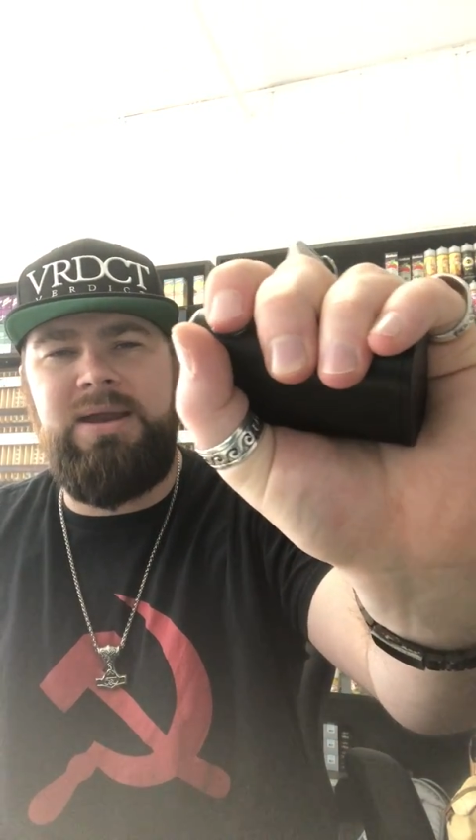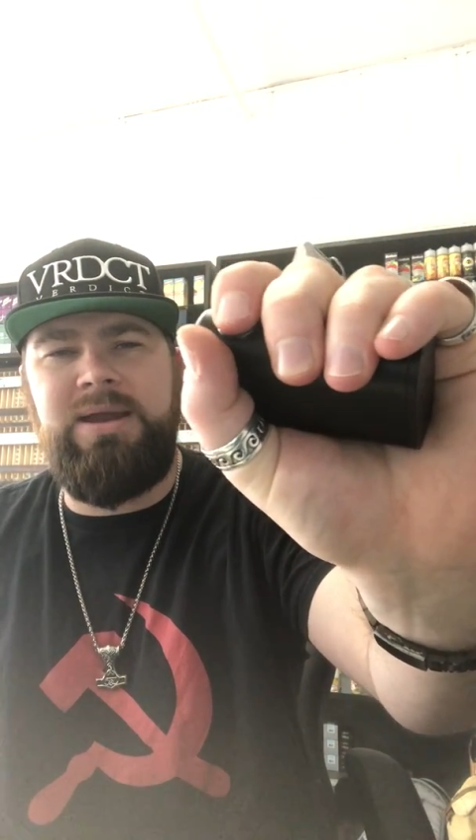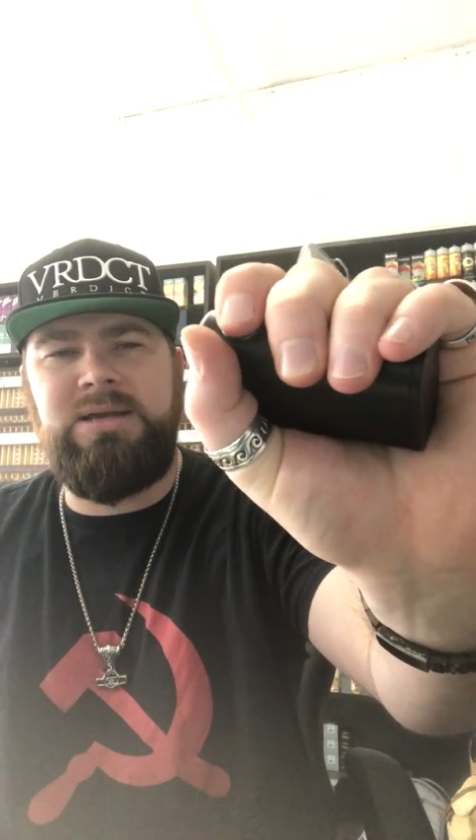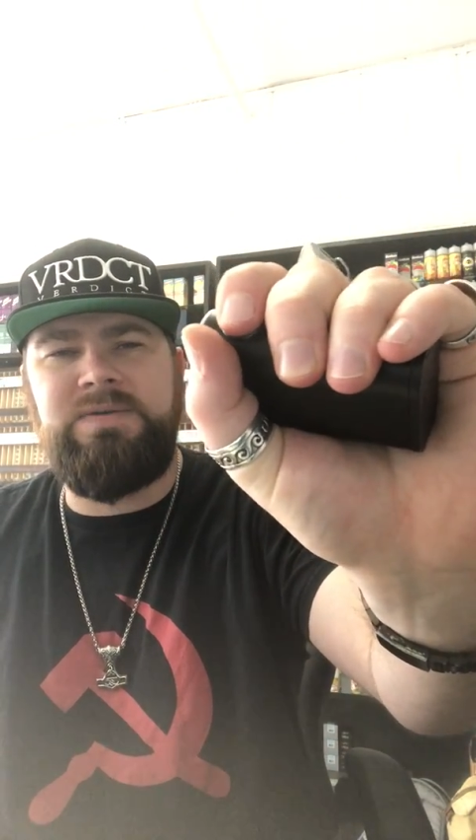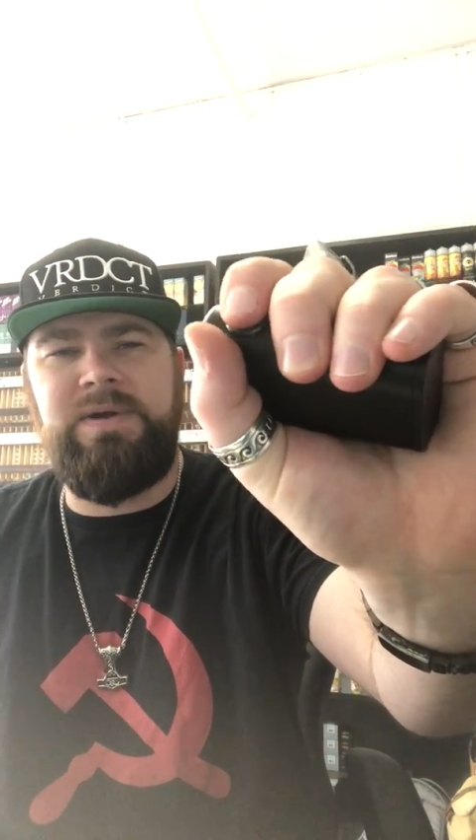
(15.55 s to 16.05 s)

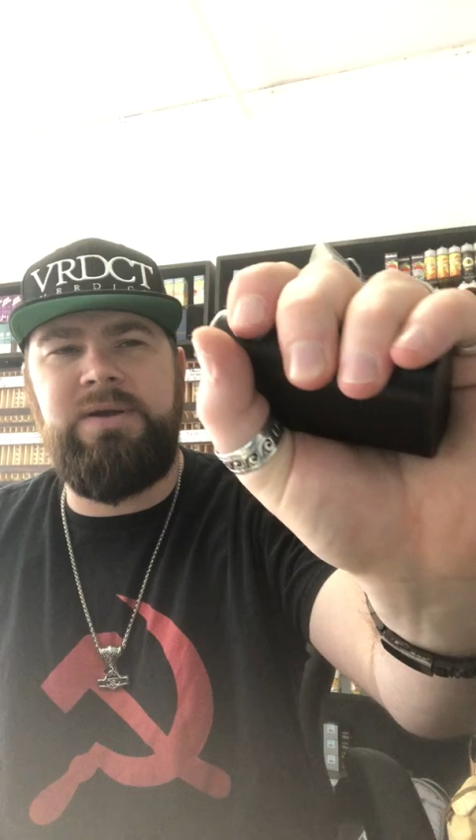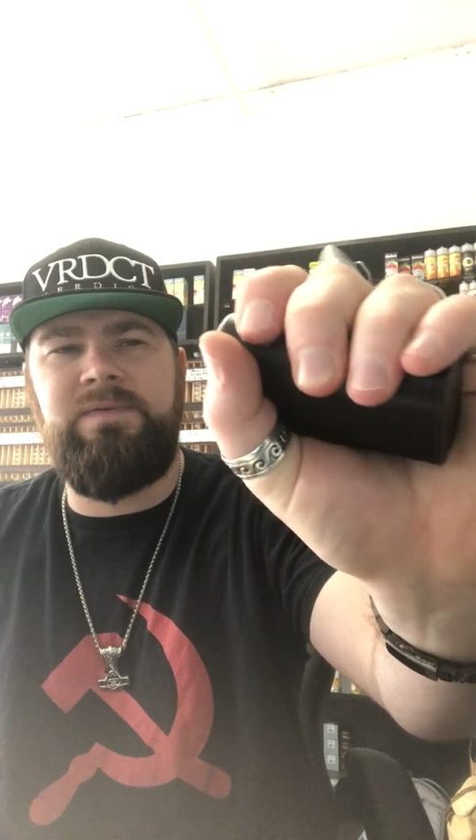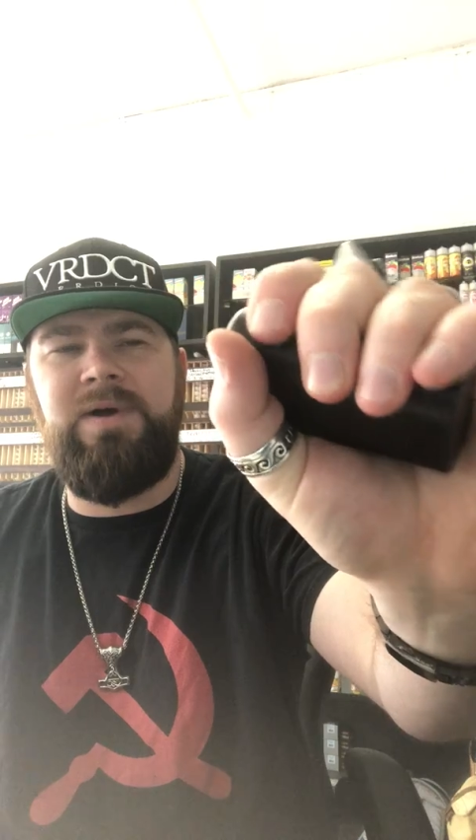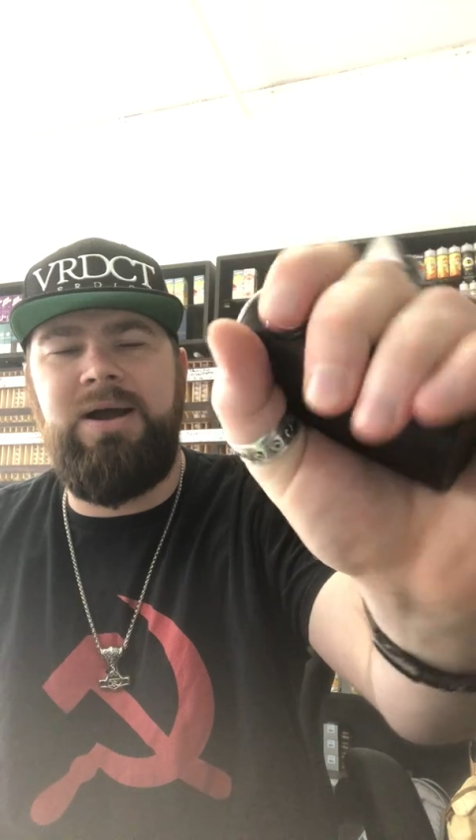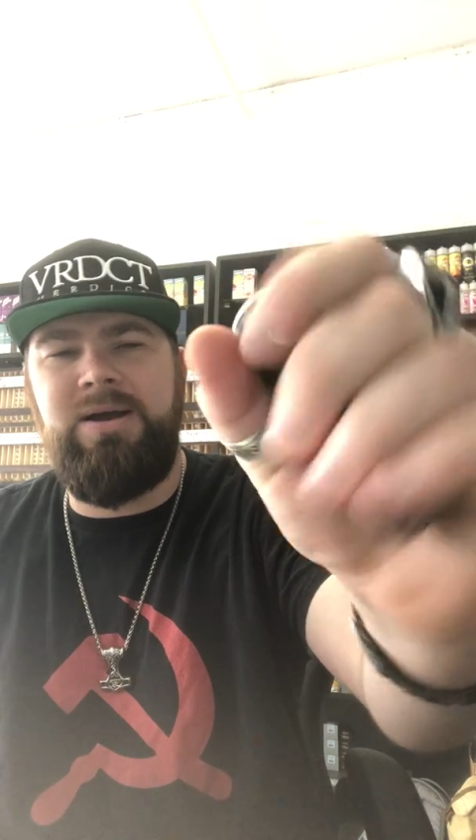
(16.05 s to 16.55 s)
index finger
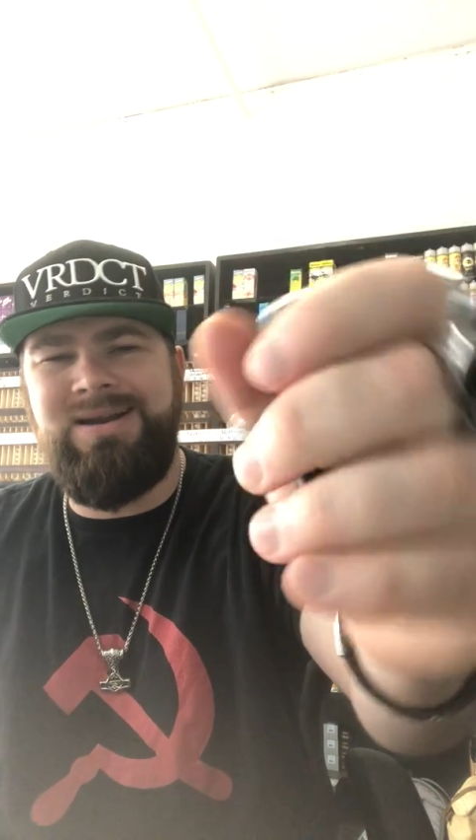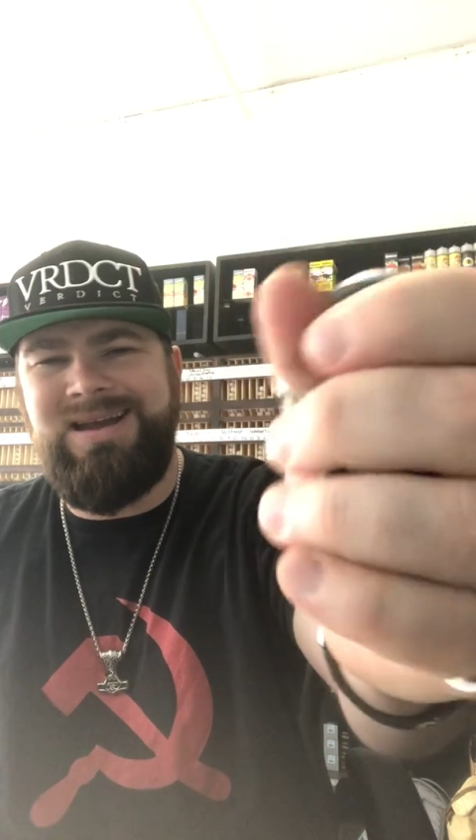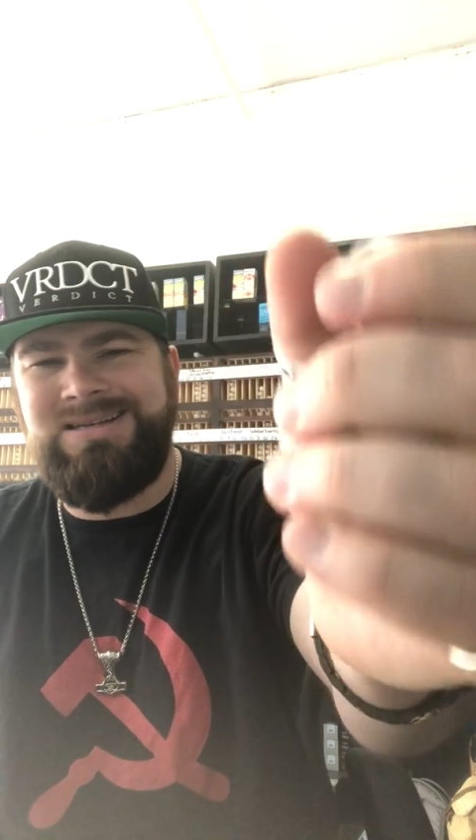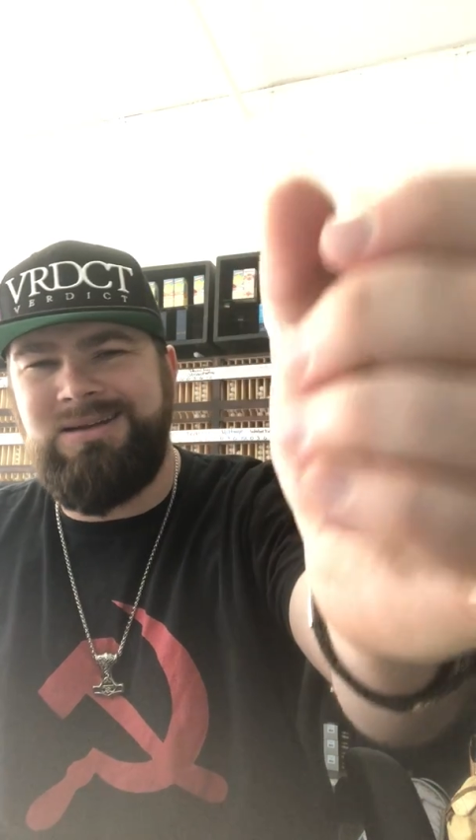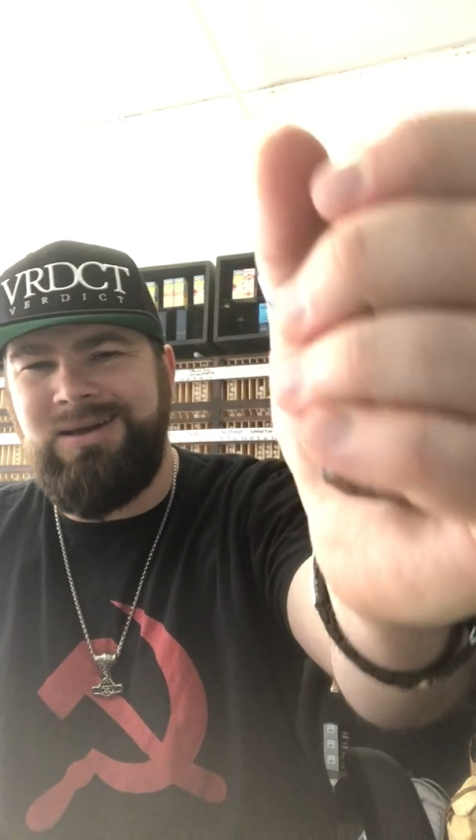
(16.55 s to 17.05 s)
fire.
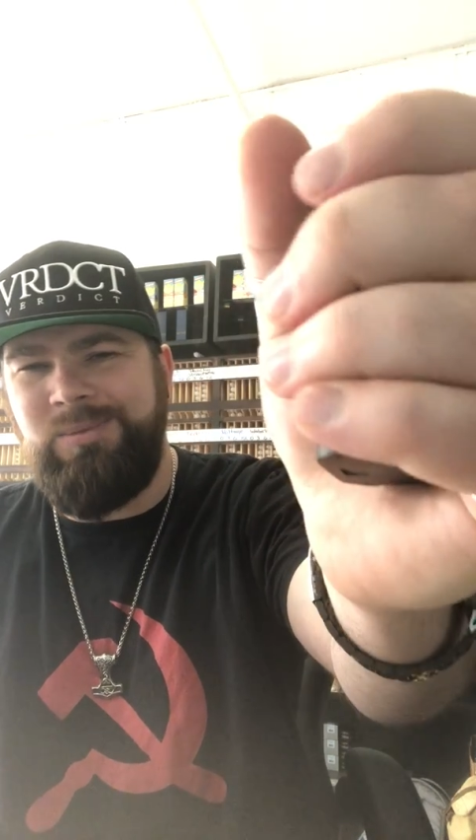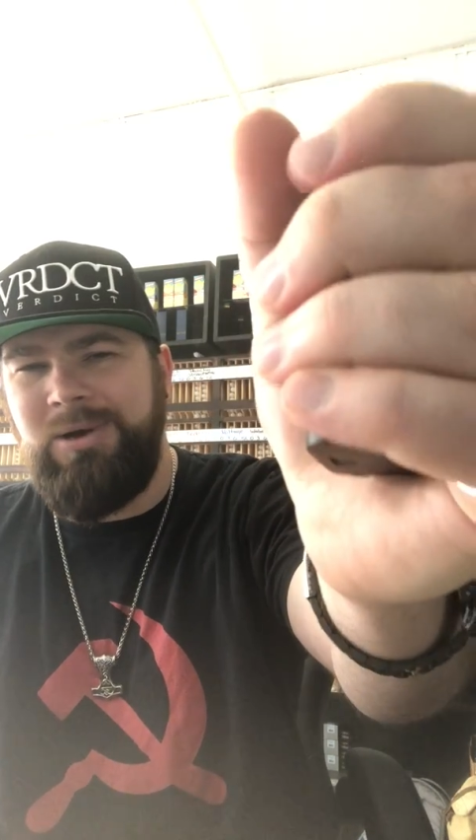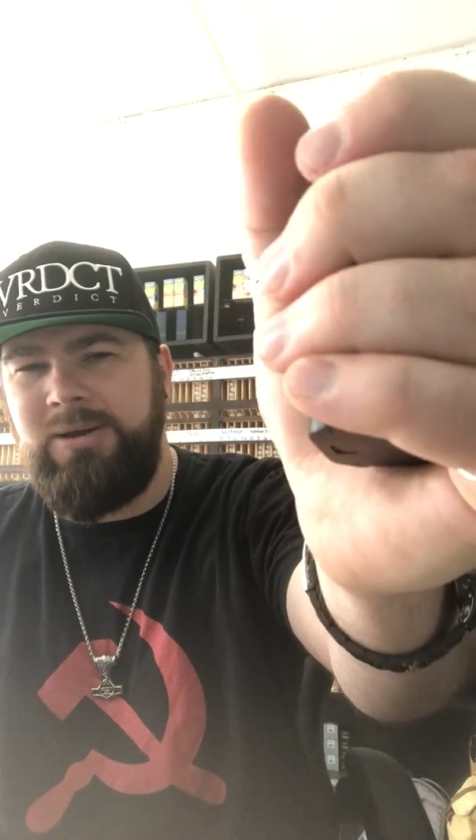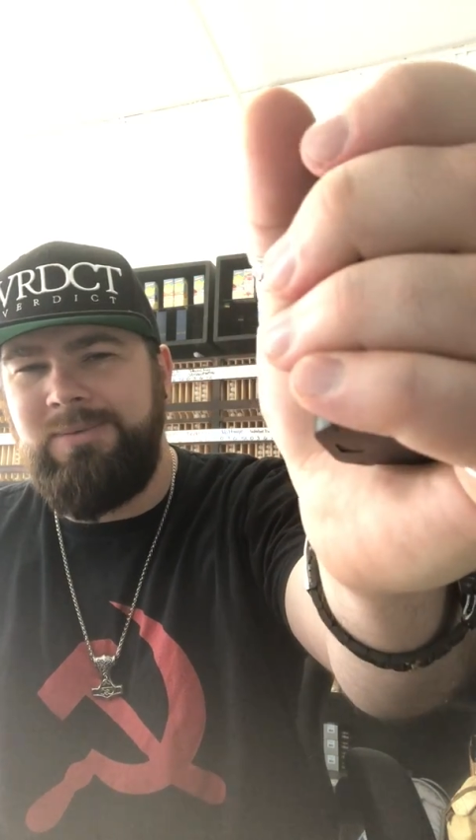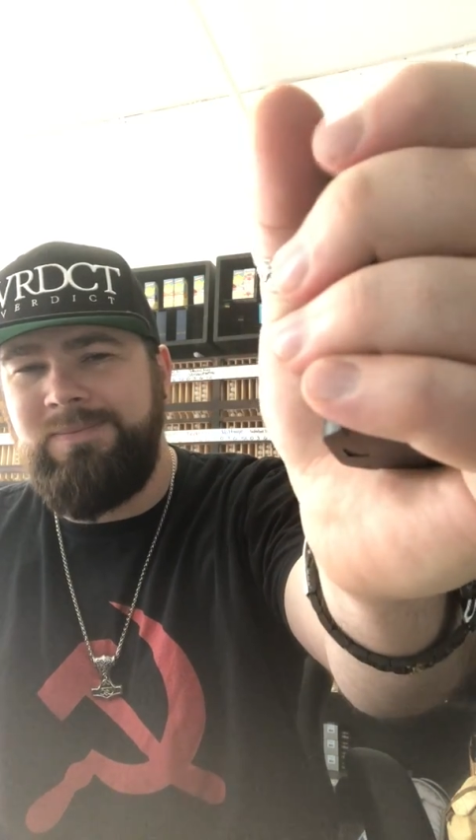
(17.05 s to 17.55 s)
Nice clicky
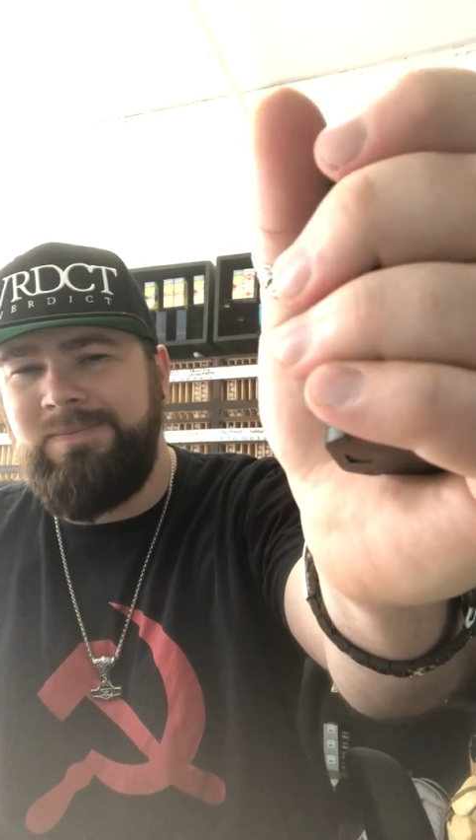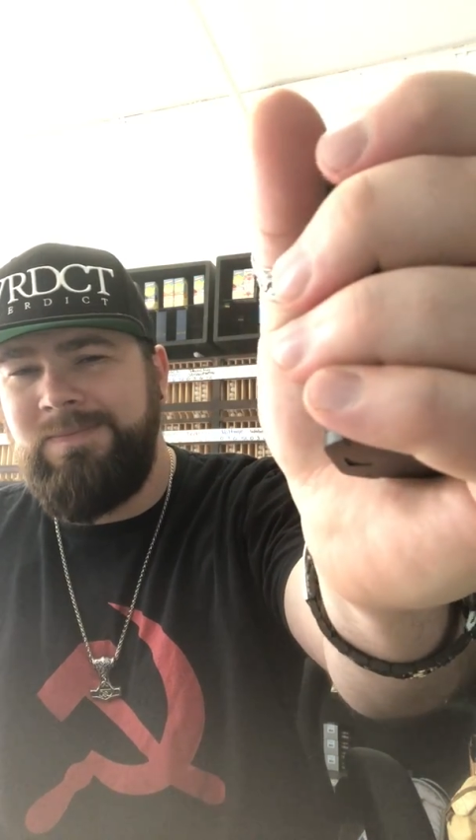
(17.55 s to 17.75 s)
button.